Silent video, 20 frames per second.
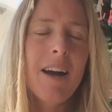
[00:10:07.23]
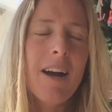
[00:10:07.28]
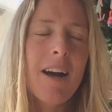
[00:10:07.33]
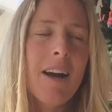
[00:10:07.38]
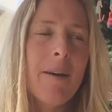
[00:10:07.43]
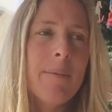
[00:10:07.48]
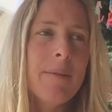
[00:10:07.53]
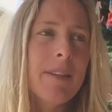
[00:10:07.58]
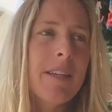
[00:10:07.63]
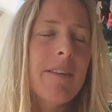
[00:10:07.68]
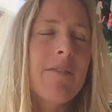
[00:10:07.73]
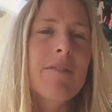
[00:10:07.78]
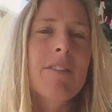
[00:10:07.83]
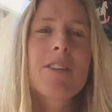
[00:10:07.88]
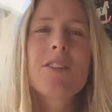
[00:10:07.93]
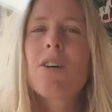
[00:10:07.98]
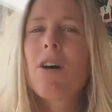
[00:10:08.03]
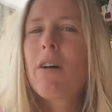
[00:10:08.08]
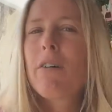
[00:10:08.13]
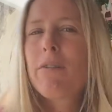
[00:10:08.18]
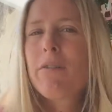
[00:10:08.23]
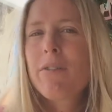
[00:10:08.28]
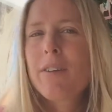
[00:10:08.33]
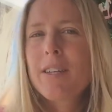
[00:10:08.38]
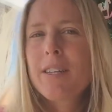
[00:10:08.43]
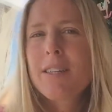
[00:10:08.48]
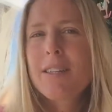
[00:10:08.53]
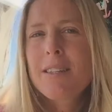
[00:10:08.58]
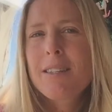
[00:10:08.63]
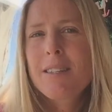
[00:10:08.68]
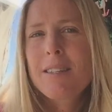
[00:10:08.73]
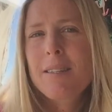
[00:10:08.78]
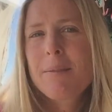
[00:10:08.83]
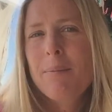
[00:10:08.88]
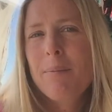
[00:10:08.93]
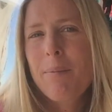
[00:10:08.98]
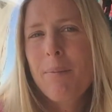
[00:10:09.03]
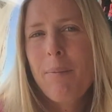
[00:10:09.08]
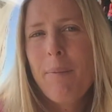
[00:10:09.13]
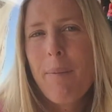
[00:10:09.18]
I believe the dolphins
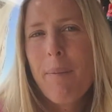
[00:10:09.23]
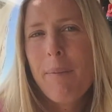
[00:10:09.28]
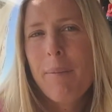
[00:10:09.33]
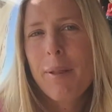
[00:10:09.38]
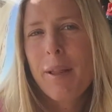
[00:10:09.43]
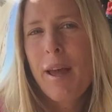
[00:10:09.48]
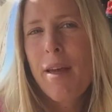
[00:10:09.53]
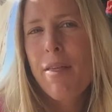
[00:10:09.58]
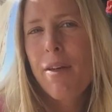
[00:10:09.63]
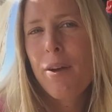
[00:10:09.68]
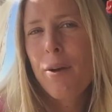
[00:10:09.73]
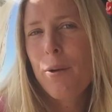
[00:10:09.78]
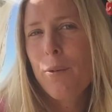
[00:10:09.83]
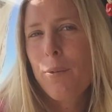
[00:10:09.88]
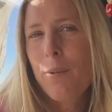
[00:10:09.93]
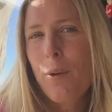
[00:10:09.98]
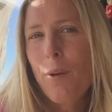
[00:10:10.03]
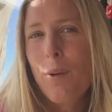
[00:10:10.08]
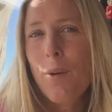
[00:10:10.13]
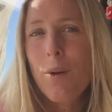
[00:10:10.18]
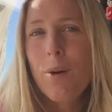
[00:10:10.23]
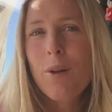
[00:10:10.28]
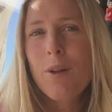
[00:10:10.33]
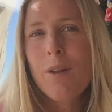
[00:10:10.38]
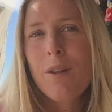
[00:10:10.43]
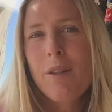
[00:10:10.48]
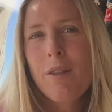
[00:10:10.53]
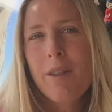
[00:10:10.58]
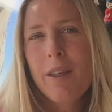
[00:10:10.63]
play their role.